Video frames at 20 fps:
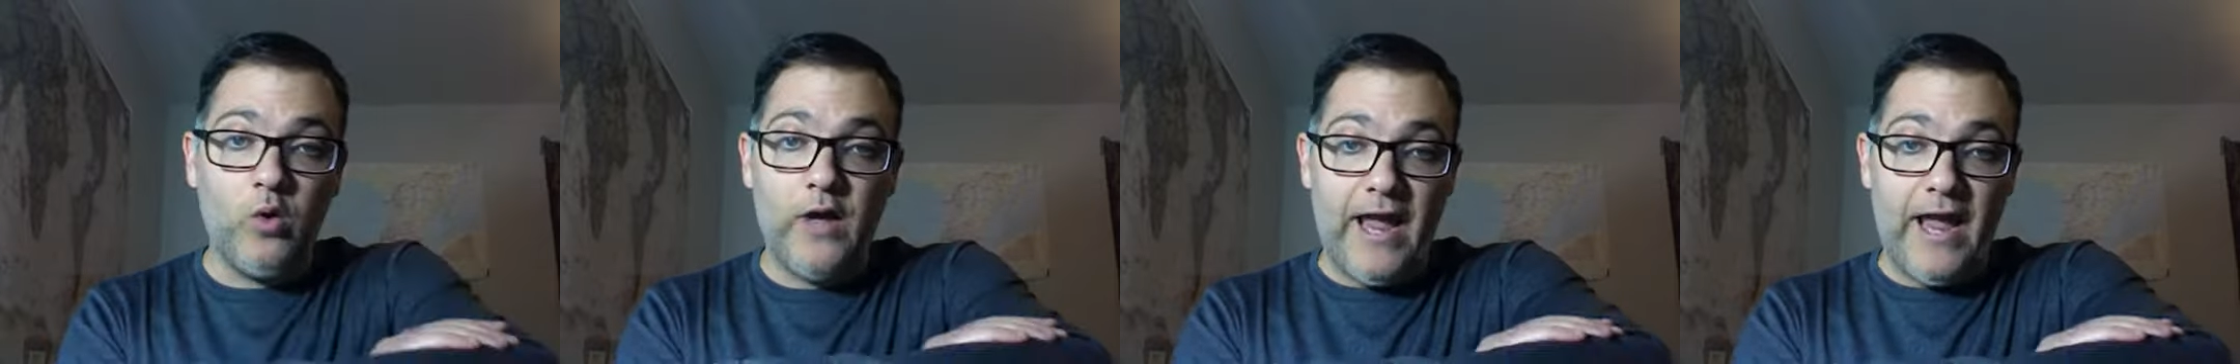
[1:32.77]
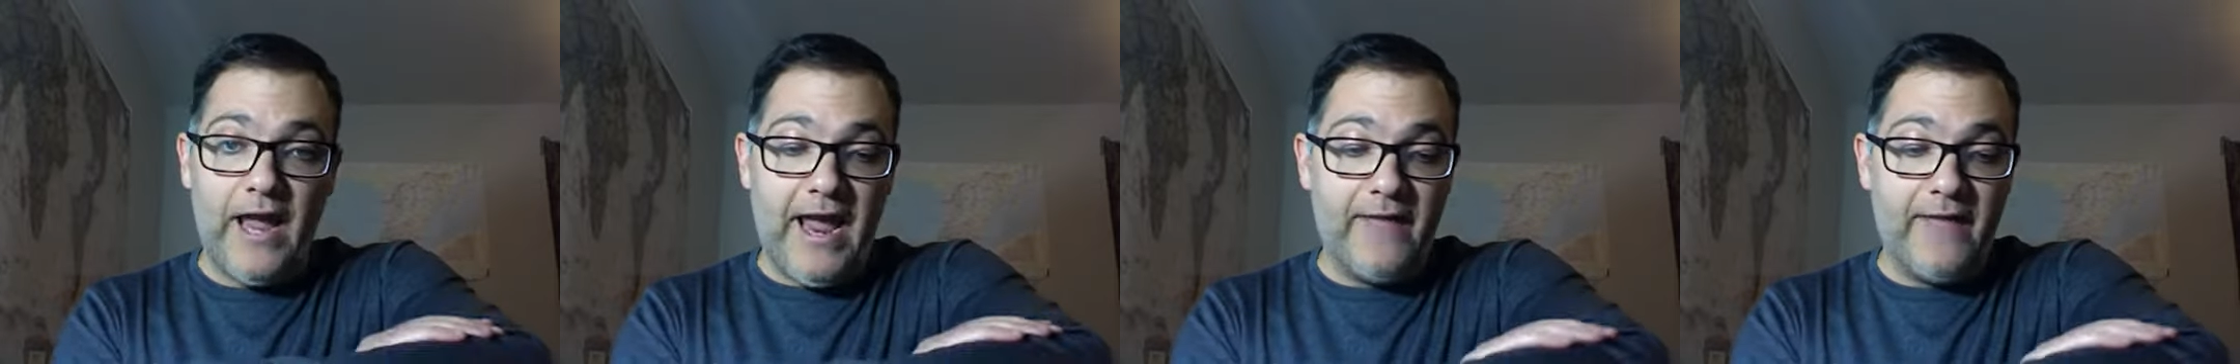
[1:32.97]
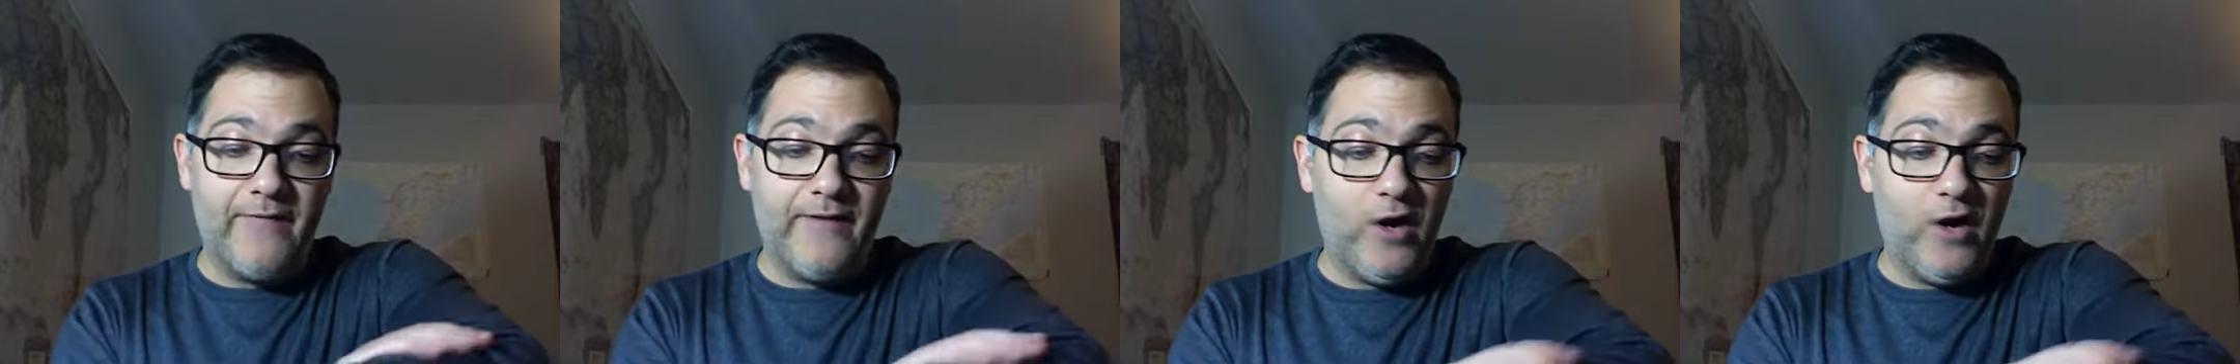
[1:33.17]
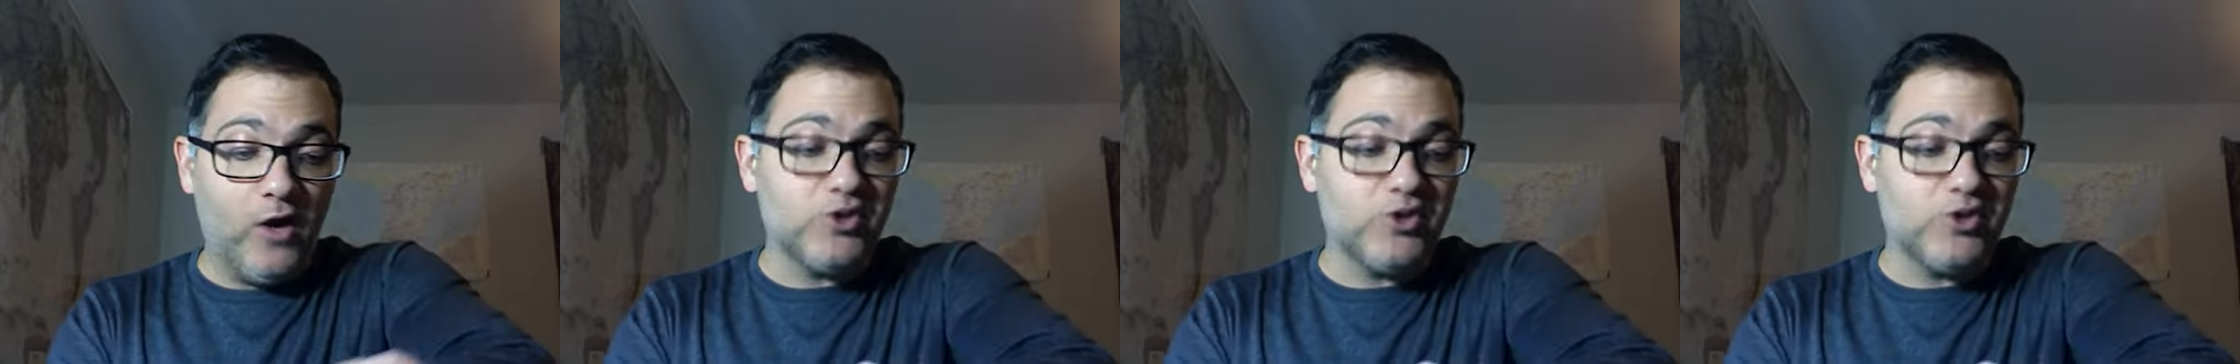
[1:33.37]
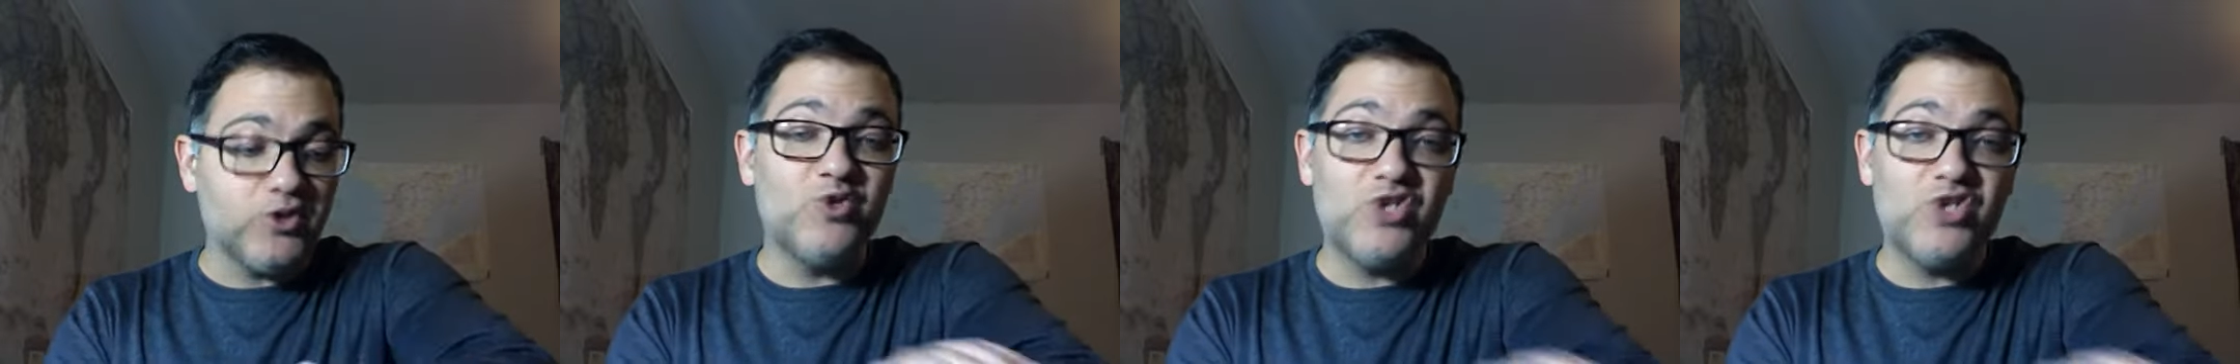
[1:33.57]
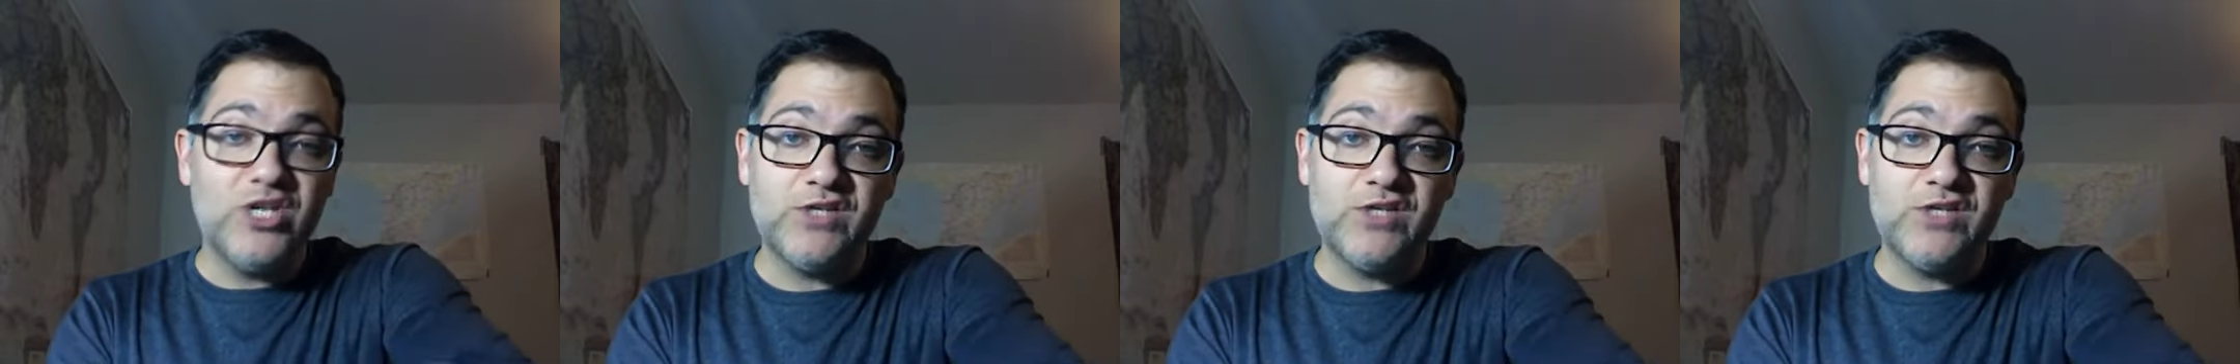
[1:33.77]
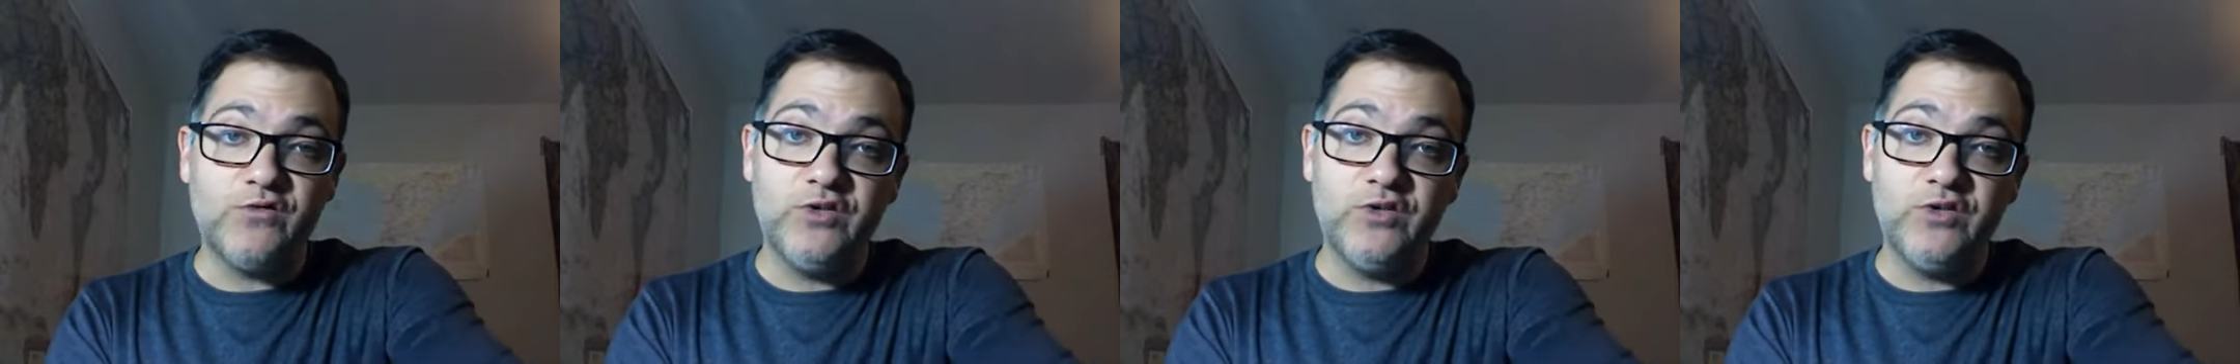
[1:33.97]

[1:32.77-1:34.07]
and they also just